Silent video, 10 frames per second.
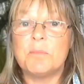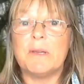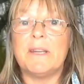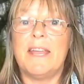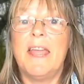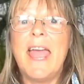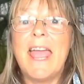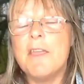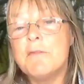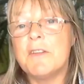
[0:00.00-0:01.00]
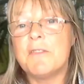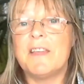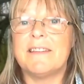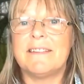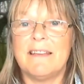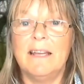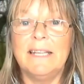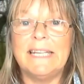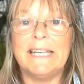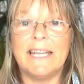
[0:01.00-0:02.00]
But even if there's a
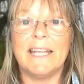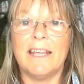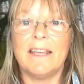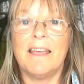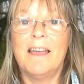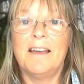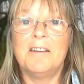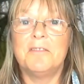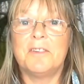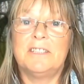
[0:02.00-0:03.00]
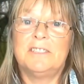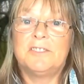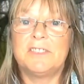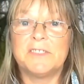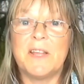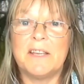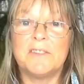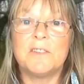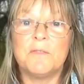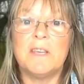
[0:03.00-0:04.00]
tiny link, over hundreds of
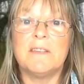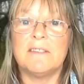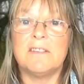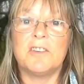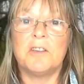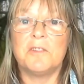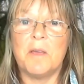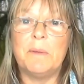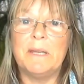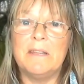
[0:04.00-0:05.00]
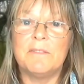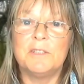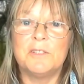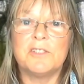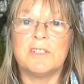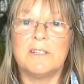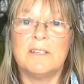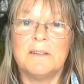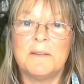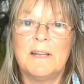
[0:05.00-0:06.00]
thousands of years, it shows up in evolution.
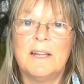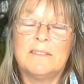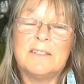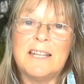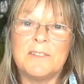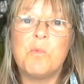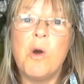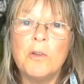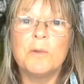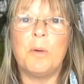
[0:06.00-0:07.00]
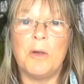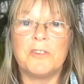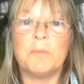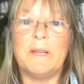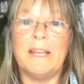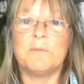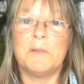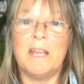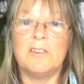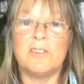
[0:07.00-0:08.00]
So that's one possible
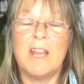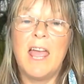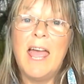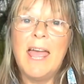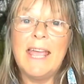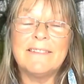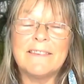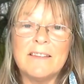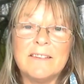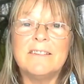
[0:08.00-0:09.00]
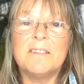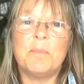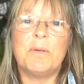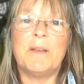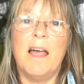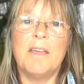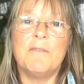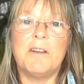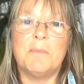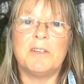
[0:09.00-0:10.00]
explanation. It doesn't apply
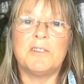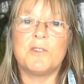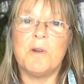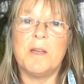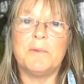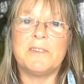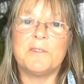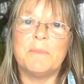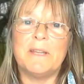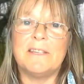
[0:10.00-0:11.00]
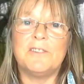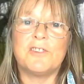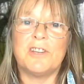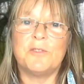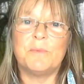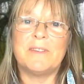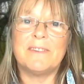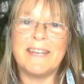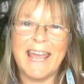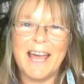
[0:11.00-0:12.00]
very much to why we still make these
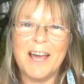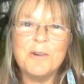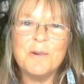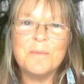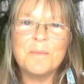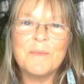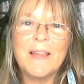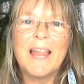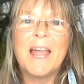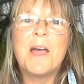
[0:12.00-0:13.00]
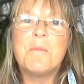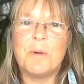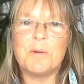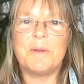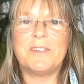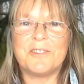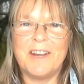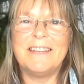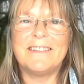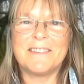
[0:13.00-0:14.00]
judgments now, but we're
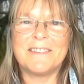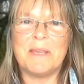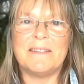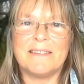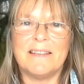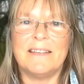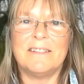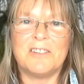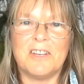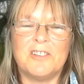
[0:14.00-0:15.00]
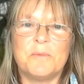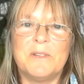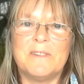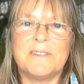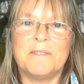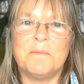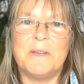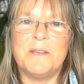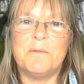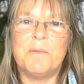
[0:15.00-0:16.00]
trained to make certain judgments and
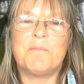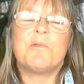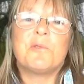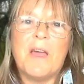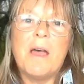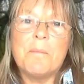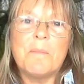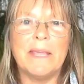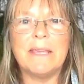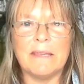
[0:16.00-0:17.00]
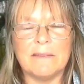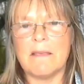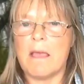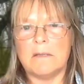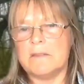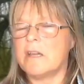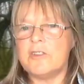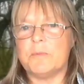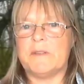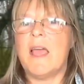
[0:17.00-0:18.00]
we're brought up making certain
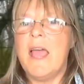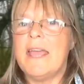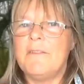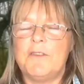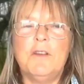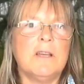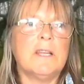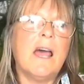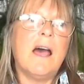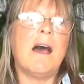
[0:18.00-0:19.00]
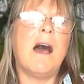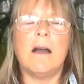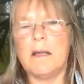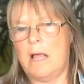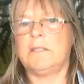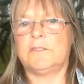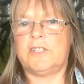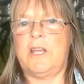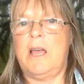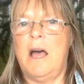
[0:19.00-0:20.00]
judgments. If you look at our
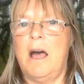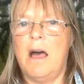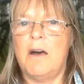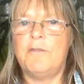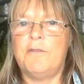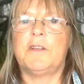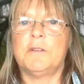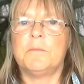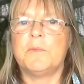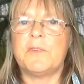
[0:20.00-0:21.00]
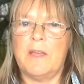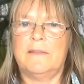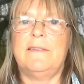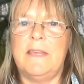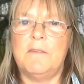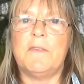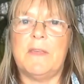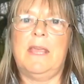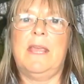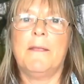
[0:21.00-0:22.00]
culture, our films, our
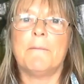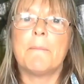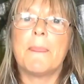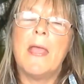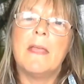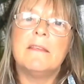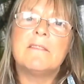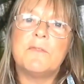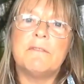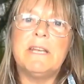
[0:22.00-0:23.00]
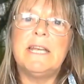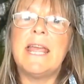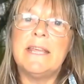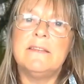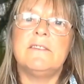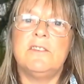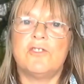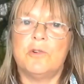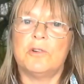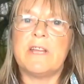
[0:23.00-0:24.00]
TV, there's a very lazy
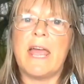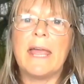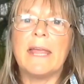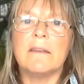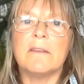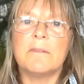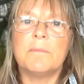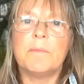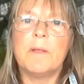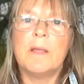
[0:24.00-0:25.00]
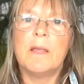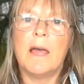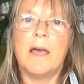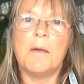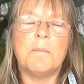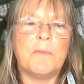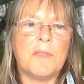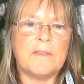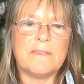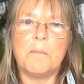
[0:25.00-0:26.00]
shorthand
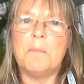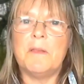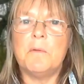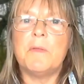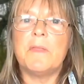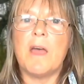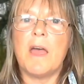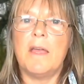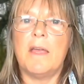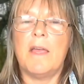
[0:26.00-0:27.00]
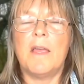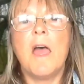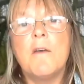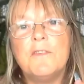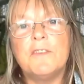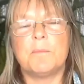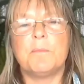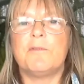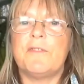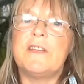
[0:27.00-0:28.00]
that somebody with a
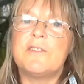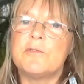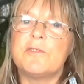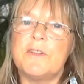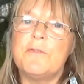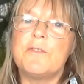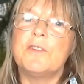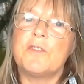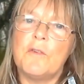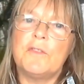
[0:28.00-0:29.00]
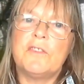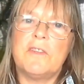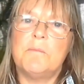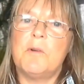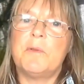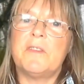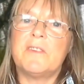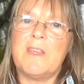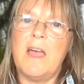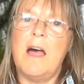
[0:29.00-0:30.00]
visible facial difference, often someone with a
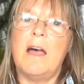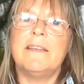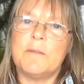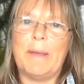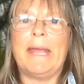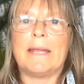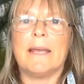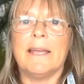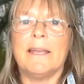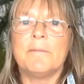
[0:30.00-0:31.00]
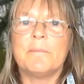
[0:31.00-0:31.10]
scar, is the bad guy.